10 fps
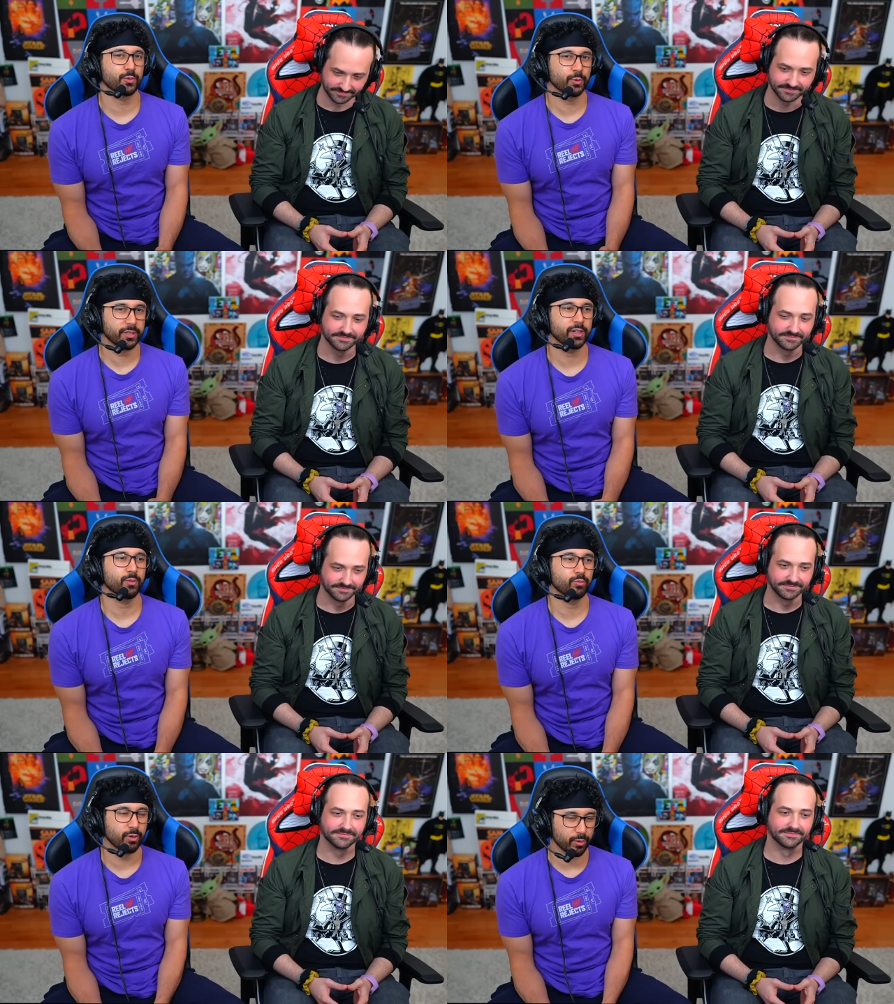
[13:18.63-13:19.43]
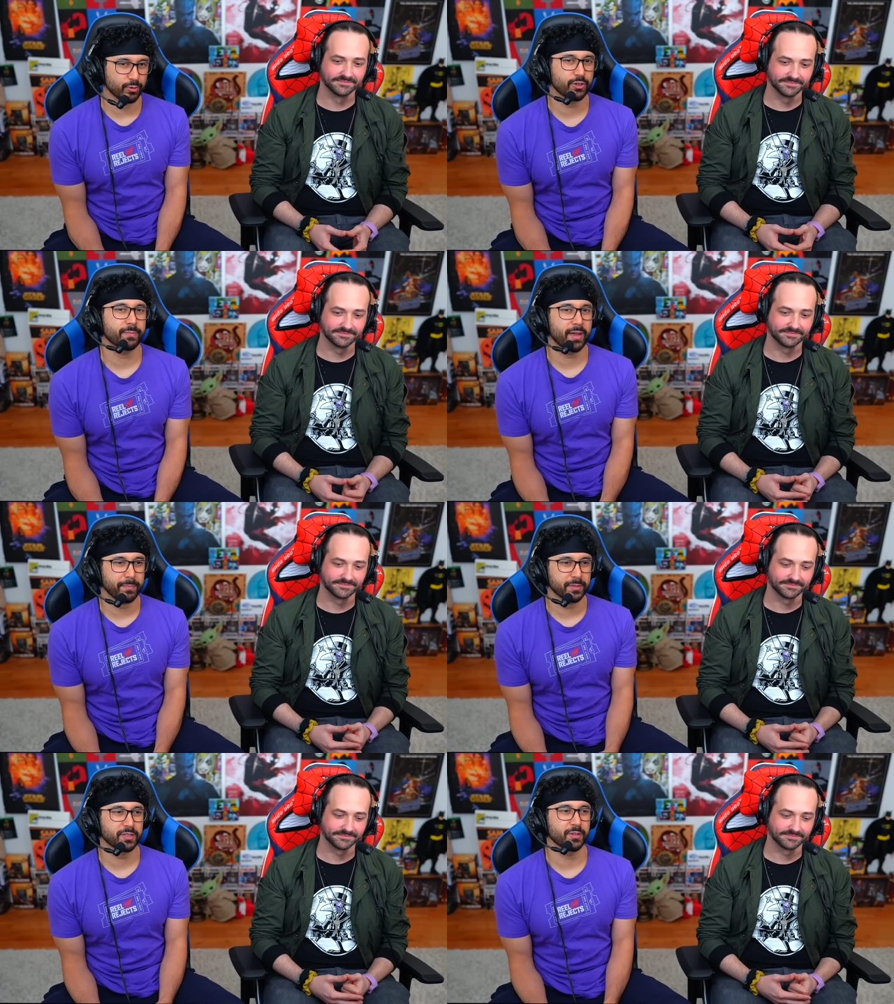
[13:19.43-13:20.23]
Speaker 1: truly a road trip
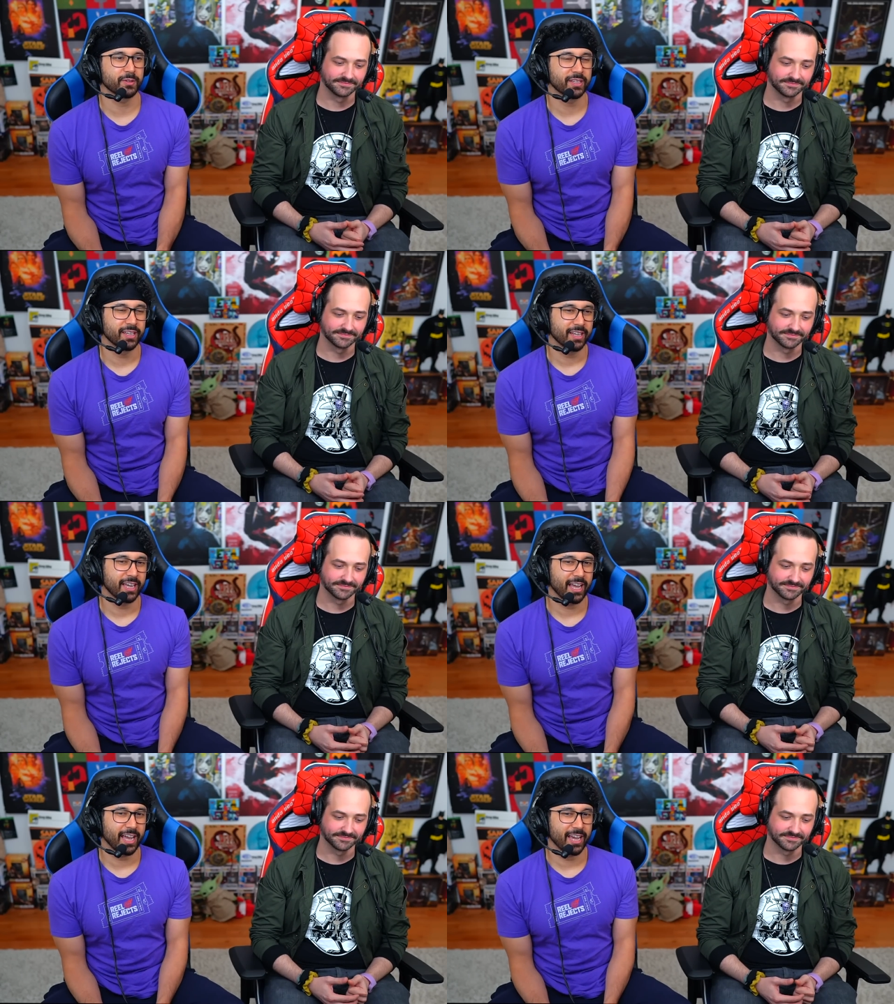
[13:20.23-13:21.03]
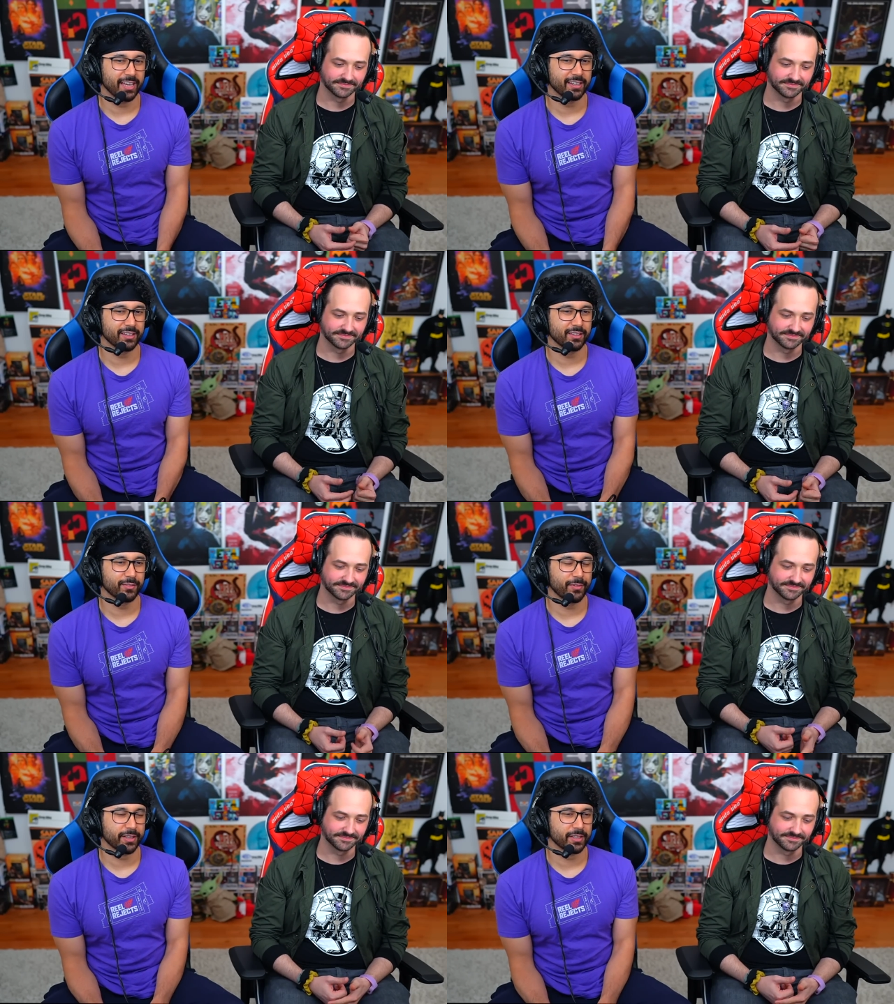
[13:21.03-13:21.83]
episode, and
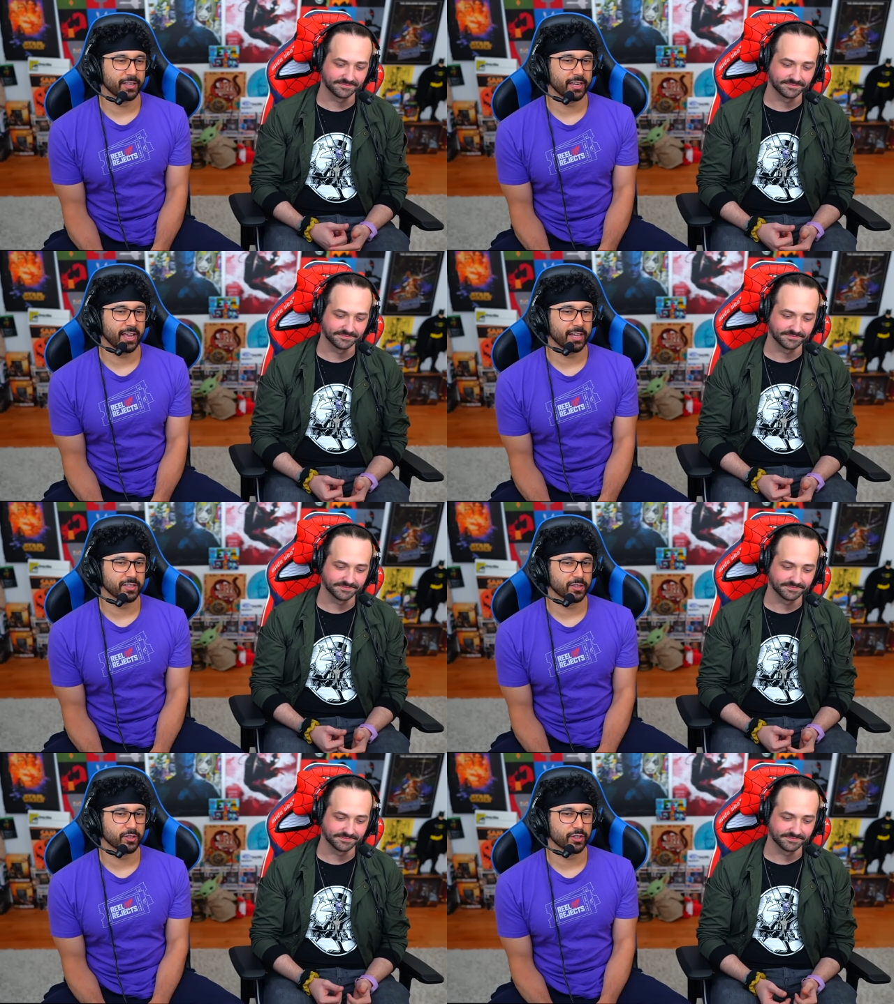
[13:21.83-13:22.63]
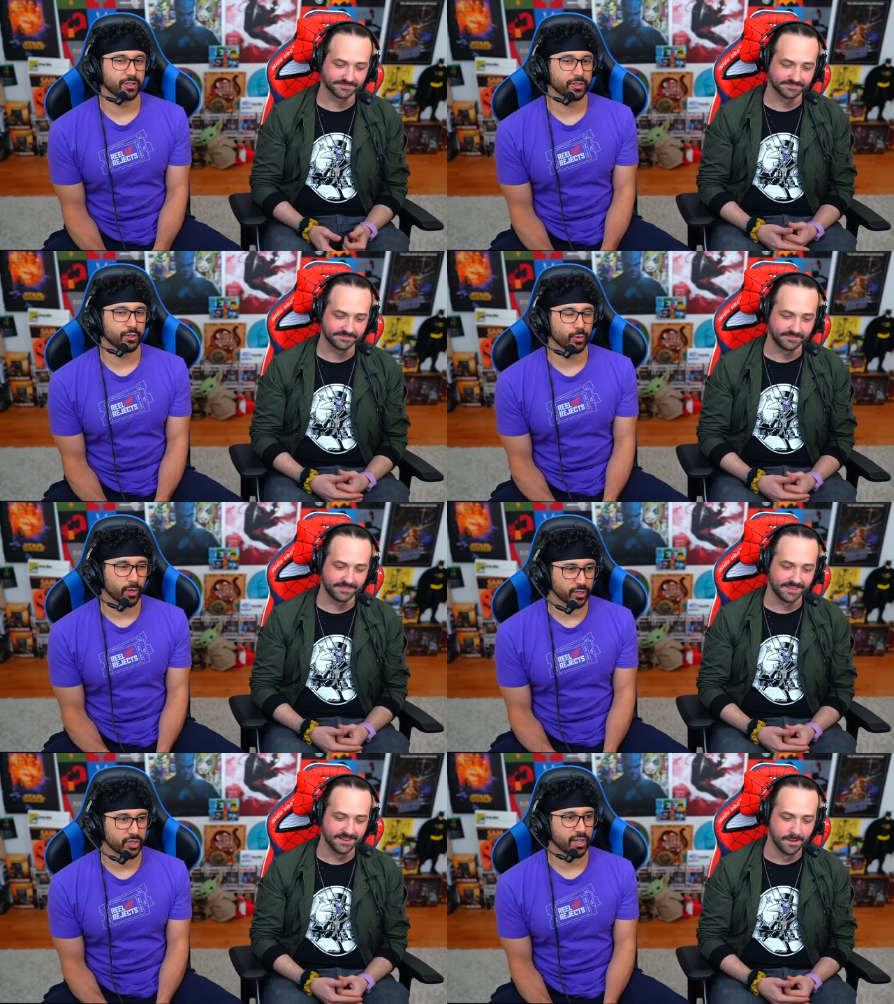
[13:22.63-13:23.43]
the fact that they had such good
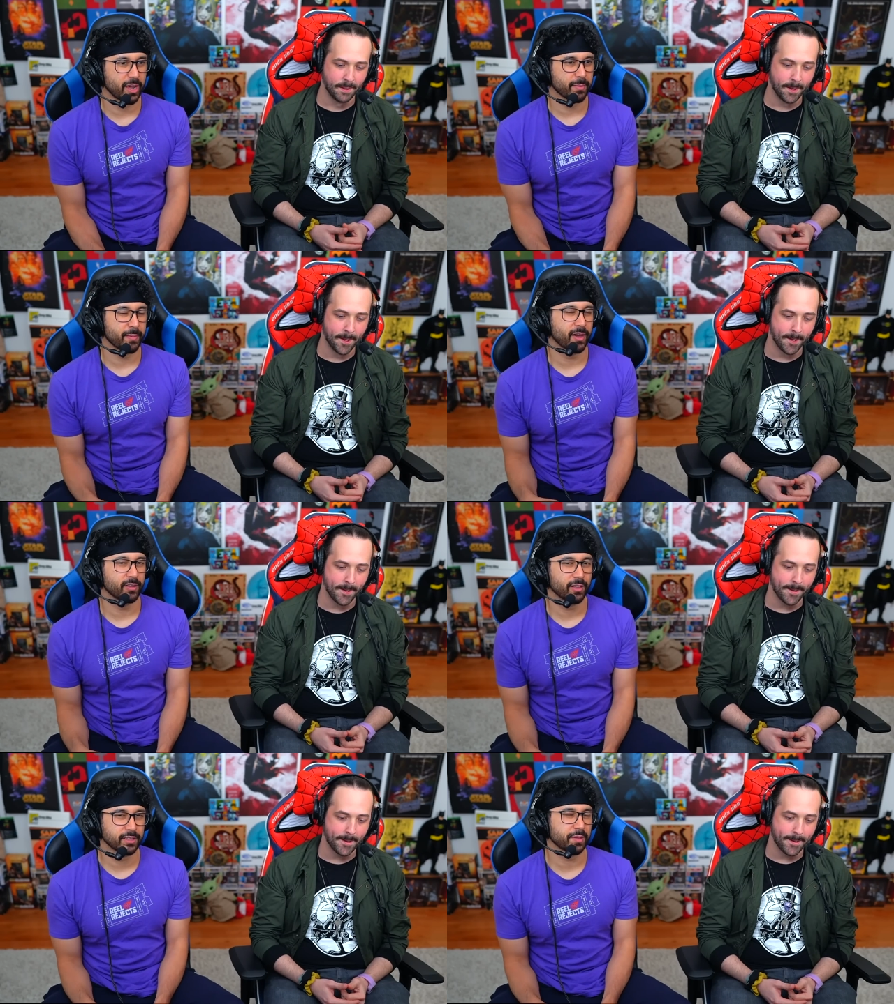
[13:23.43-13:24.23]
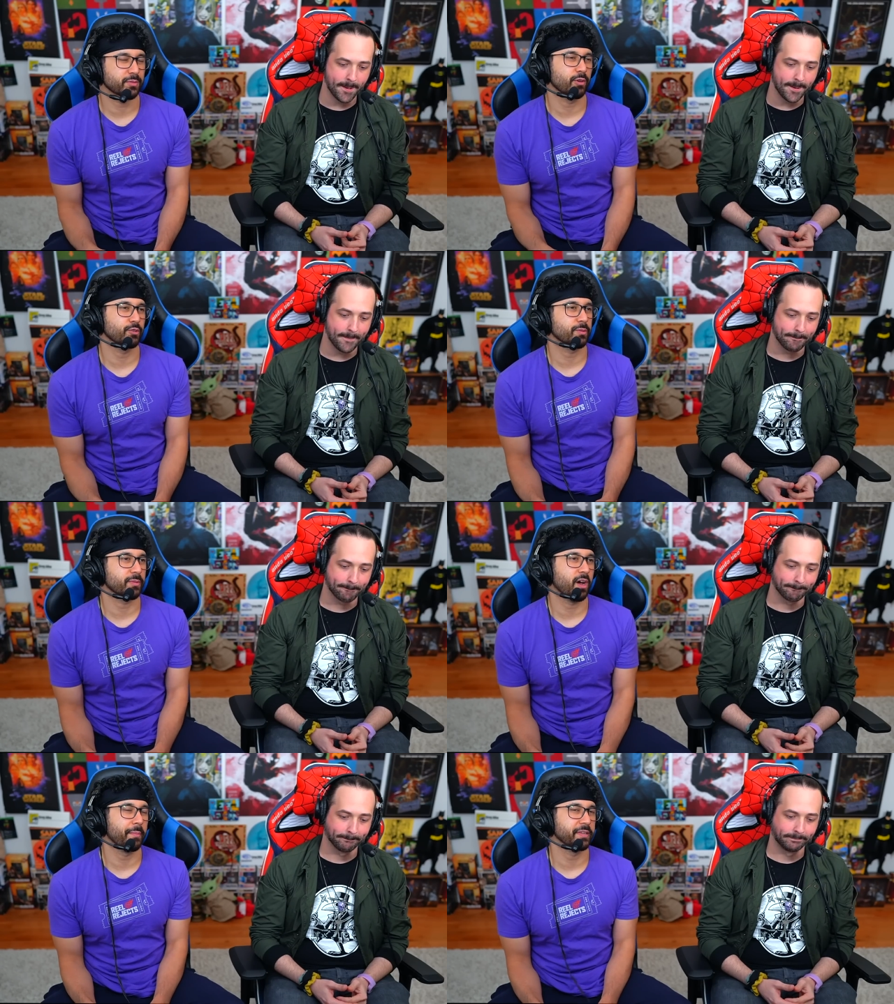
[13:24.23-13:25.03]
crunch time about it. A lot of times, road
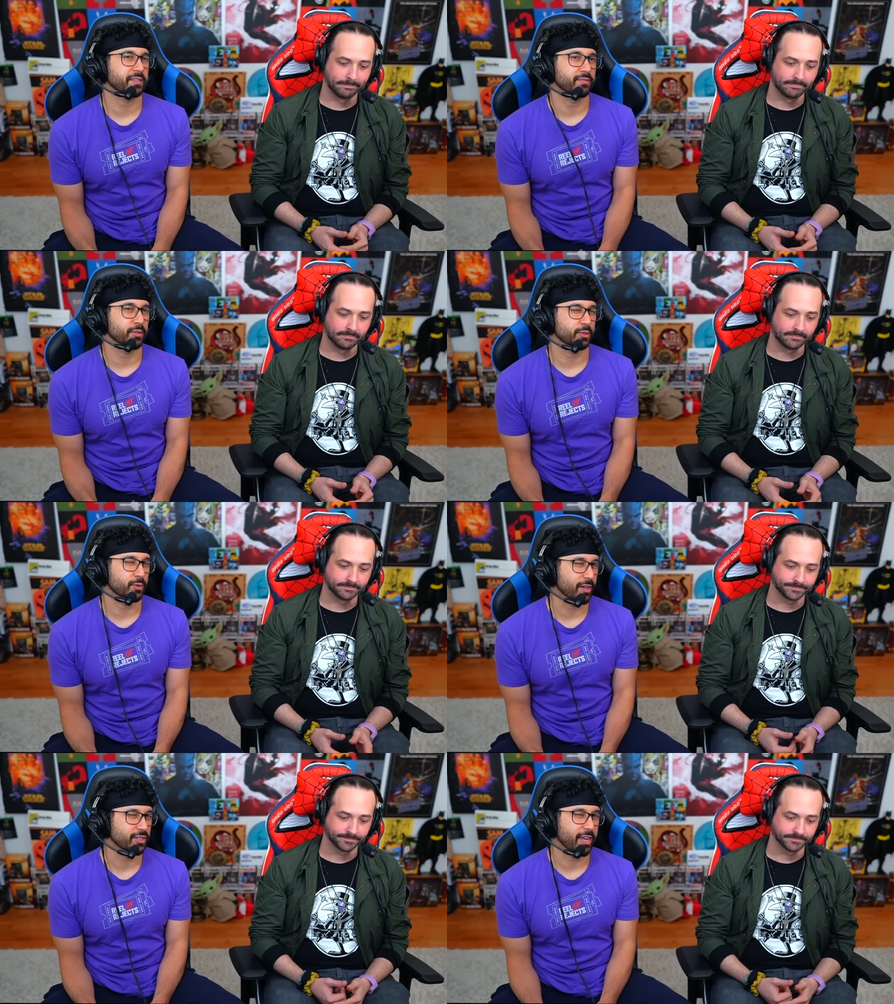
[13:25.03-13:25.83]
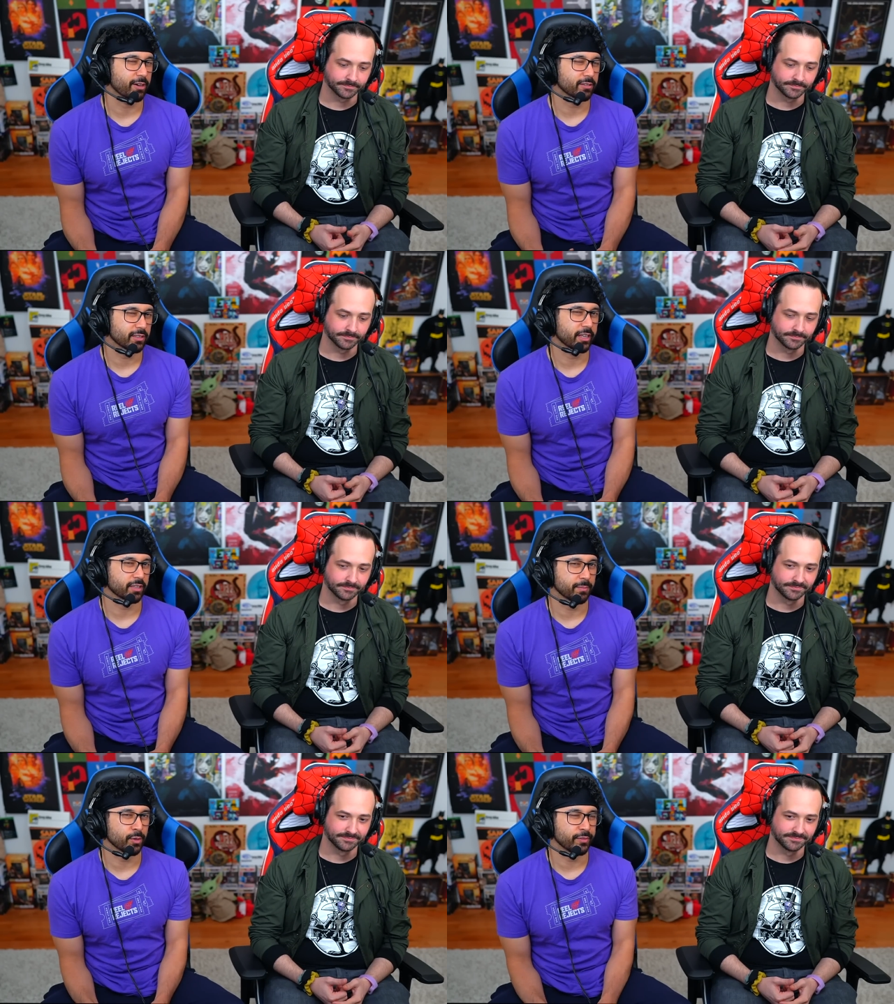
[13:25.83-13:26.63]
trip comedies can feel stretched out,
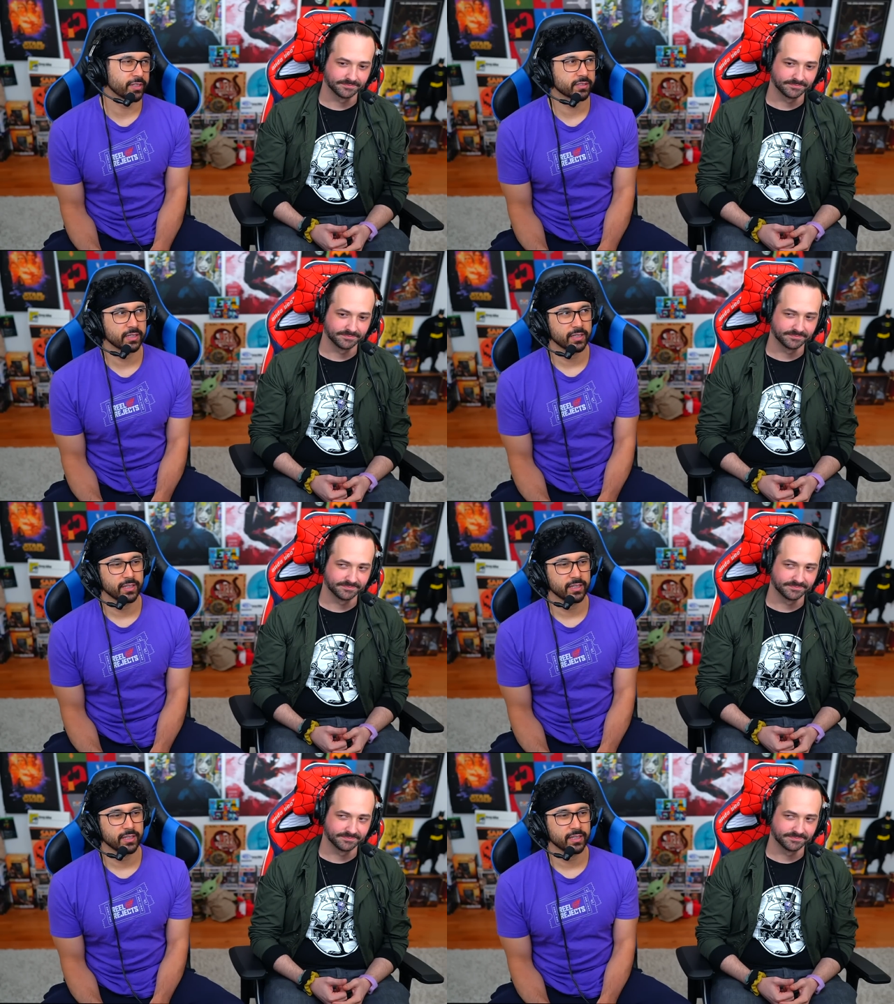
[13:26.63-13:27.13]
like the movies.